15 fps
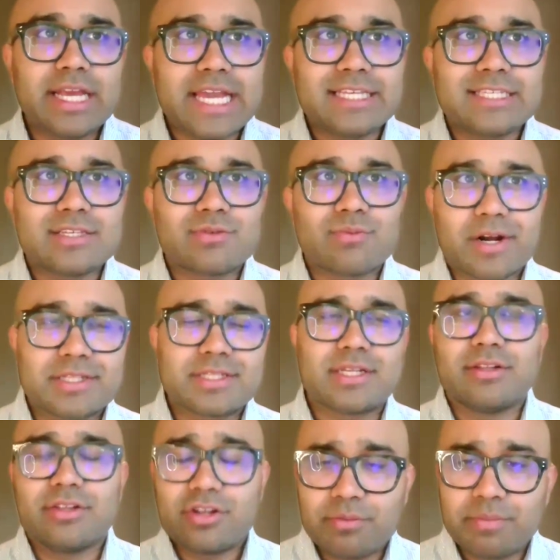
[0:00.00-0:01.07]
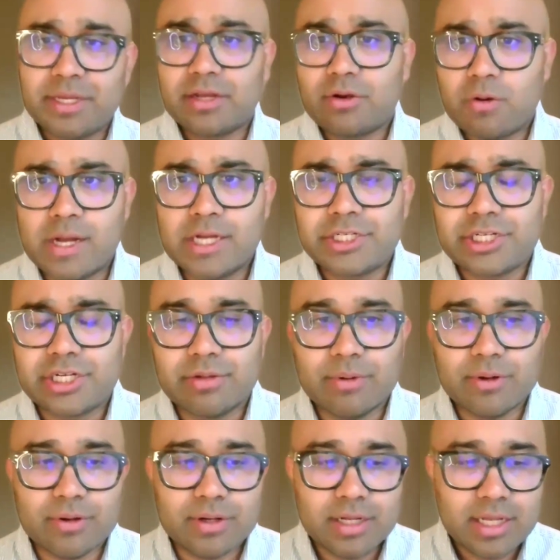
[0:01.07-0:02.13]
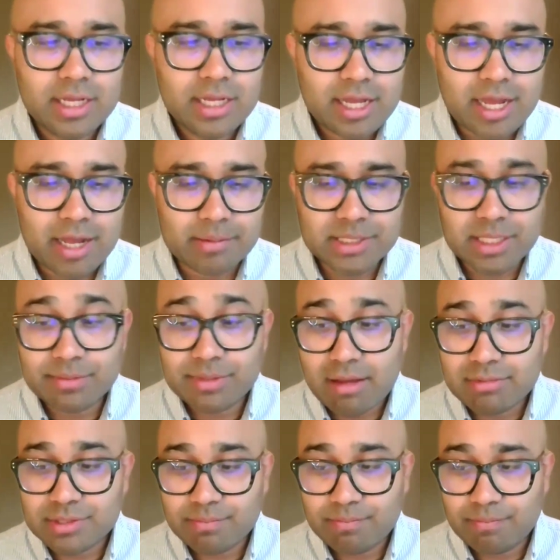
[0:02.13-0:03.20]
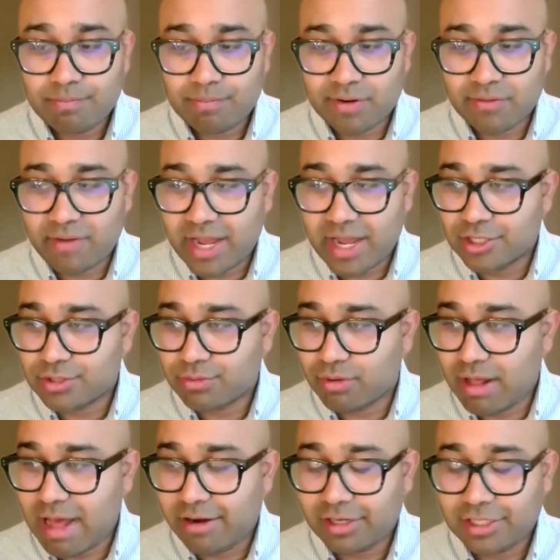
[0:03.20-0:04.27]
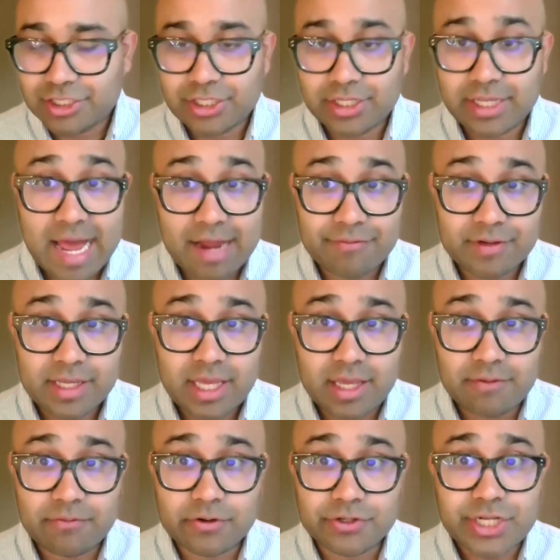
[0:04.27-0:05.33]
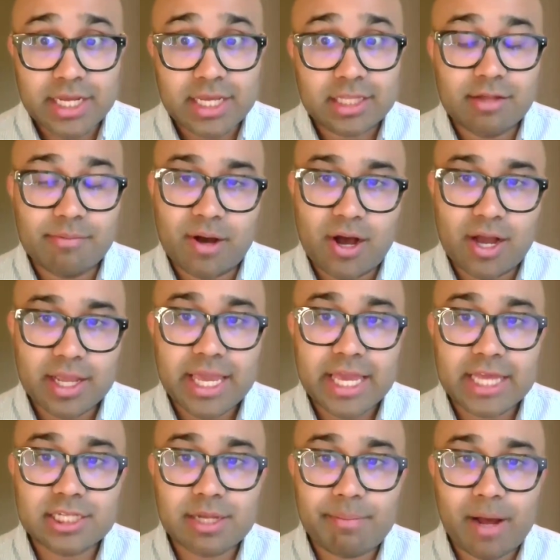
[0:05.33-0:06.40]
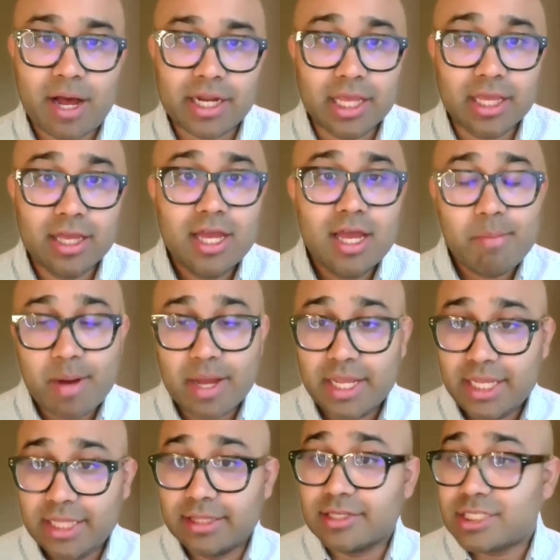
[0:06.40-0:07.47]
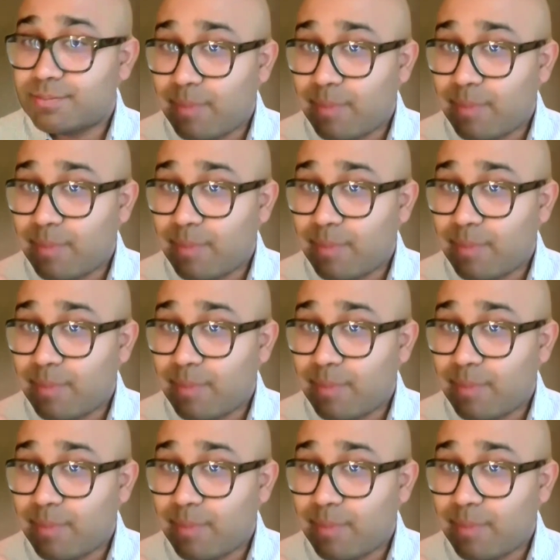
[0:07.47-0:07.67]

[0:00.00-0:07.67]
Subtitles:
cases where it's a little bit questionable, sometimes providers will actually advocate for checking the MOG antibody, but in the